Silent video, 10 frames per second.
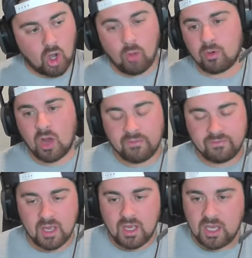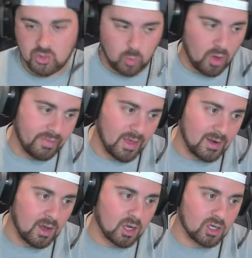Komarov is one
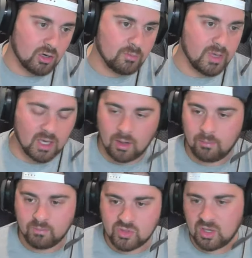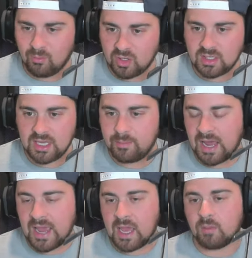that could become someone to keep
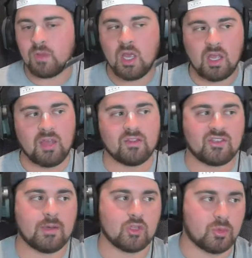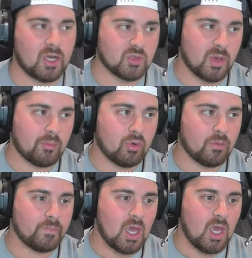an eye on in the Sabres prospect pool.